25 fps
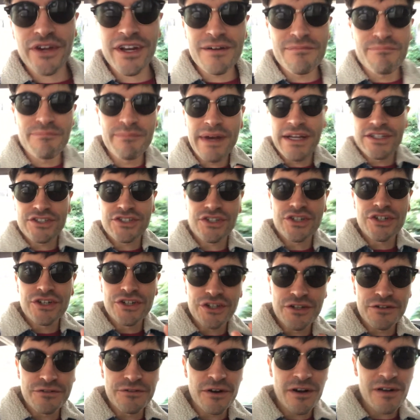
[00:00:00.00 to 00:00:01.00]
gonna measure
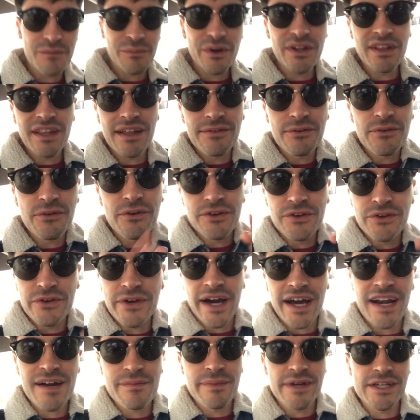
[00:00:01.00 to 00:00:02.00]
your fuckboy level, you
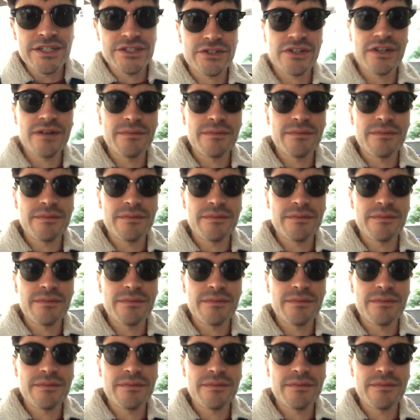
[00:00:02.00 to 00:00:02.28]
gotta measure